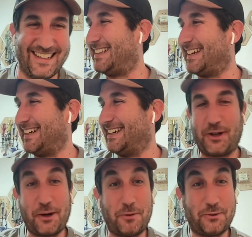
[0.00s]
And
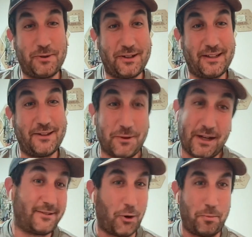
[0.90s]
we thought, okay, what are we
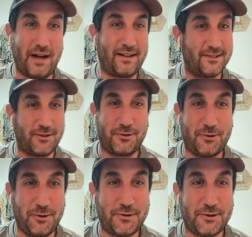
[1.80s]
going to do? Let's go back
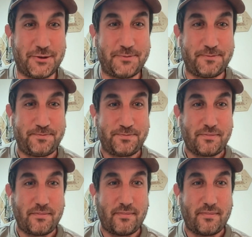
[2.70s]
and talk to users.